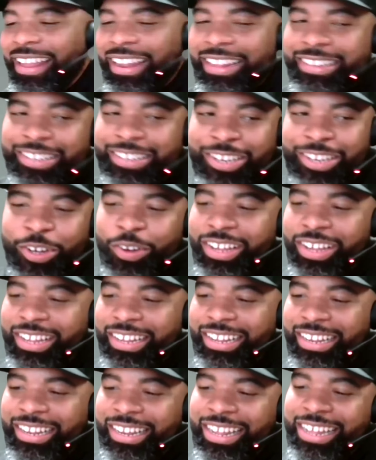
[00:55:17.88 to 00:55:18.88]
let's do it.
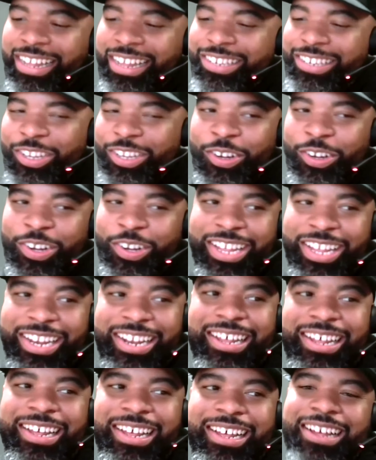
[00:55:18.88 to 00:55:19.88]
Let's do it.
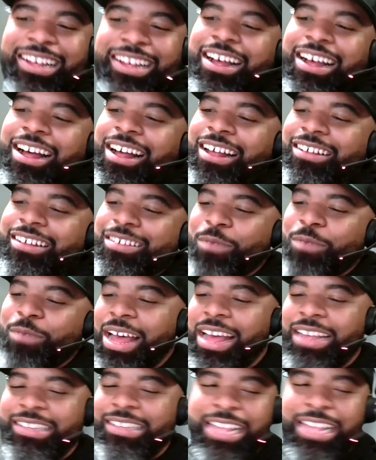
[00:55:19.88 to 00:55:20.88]
Awesome,
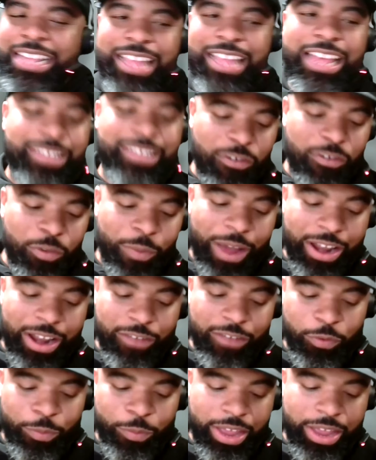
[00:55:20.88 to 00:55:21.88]
guys. Hey, thanks everybody
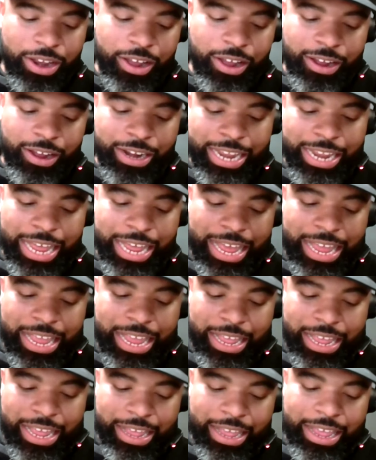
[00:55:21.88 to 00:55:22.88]
for being on
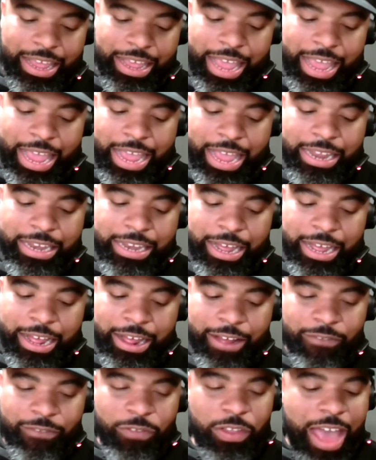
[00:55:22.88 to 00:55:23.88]
today. And
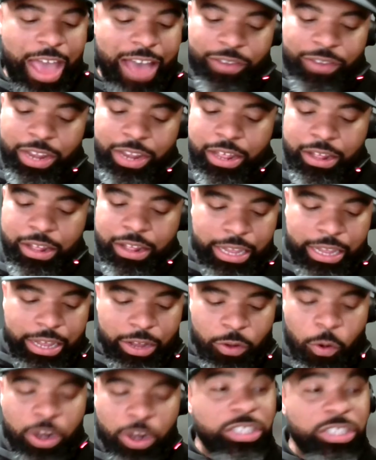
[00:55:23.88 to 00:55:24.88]
if you have any
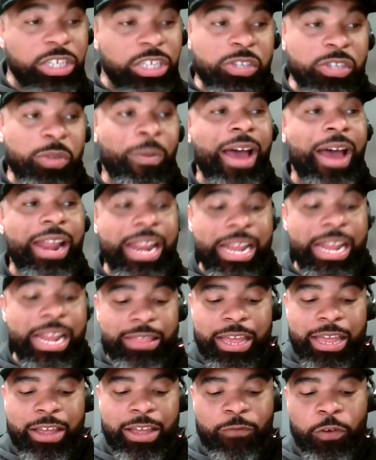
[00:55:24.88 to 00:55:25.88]
questions about
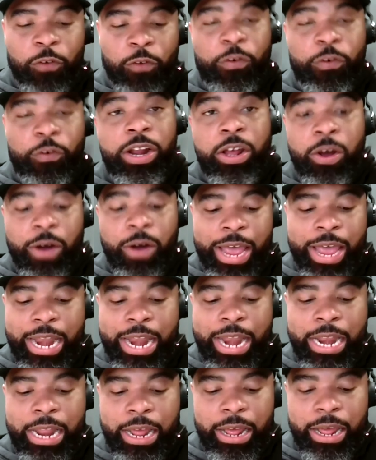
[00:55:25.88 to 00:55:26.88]
anything, feel free to go
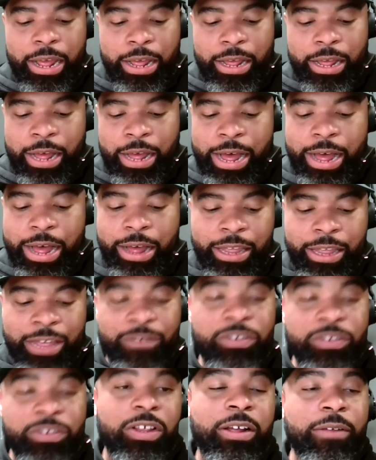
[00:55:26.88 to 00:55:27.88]
ahead and
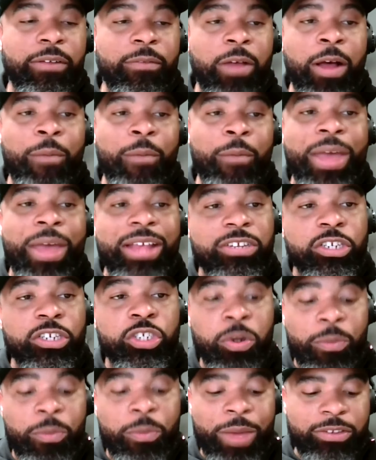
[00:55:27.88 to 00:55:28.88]
give us a message,
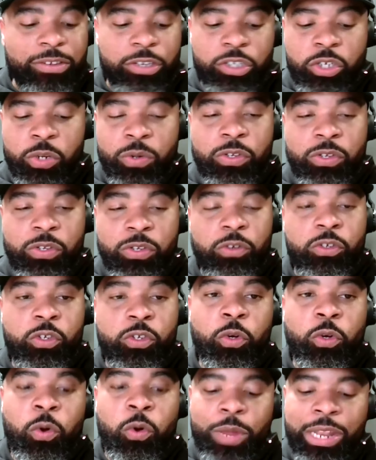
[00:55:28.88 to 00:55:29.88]
shoot a message to us on
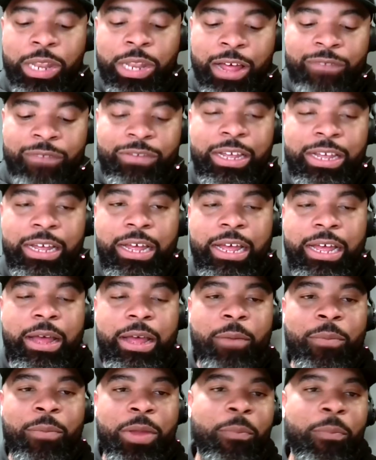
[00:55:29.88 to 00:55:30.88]
school. We'd love to
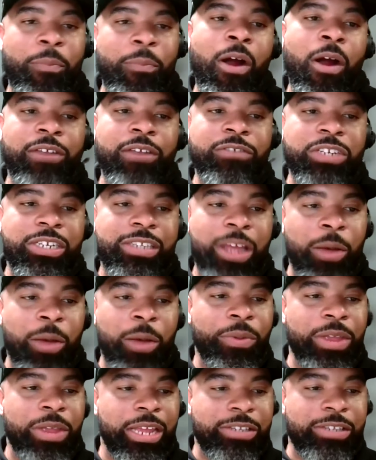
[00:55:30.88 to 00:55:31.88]
be a part of just
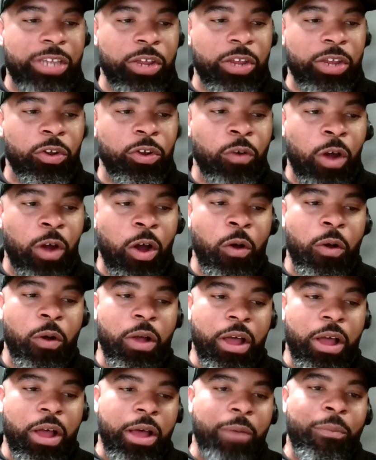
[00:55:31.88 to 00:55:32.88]
helping you continue to grow.
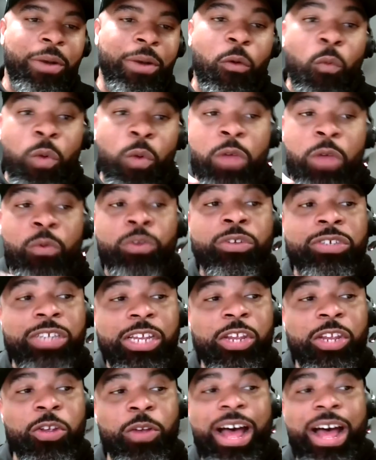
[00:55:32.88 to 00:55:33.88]
But we will
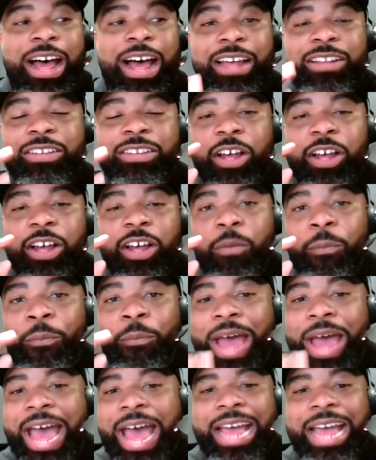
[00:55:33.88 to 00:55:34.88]
see you guys
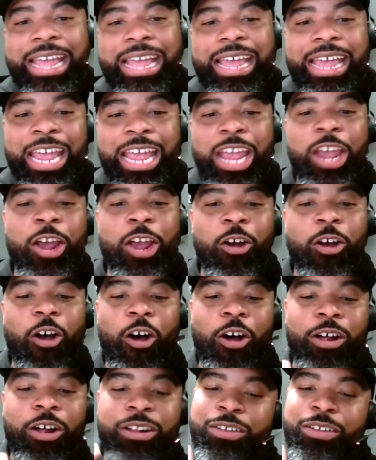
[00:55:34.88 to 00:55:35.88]
back here
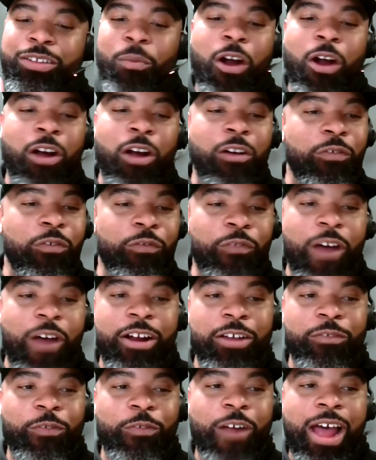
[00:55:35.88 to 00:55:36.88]
on tomorrow,
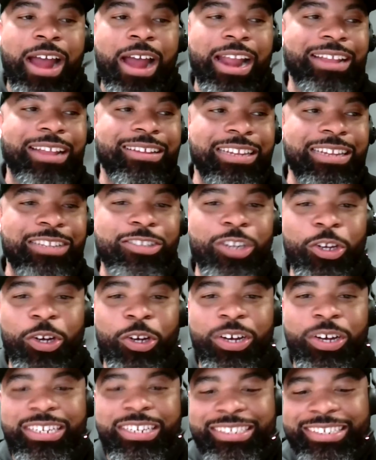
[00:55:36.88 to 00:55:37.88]
Fired Up Fridays. Let's
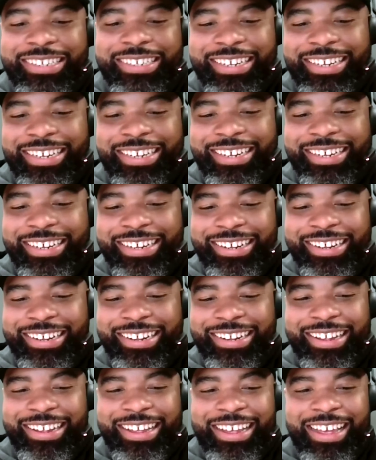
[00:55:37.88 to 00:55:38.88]
do it.
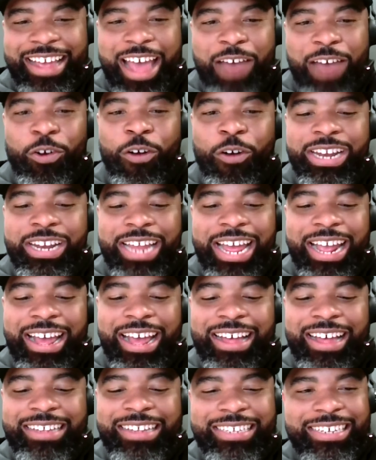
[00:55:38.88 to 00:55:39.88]
Have a great day,
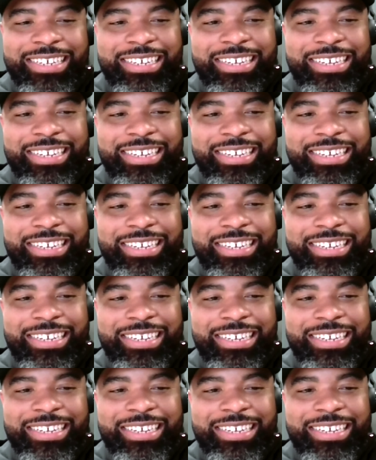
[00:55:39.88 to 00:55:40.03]
guys.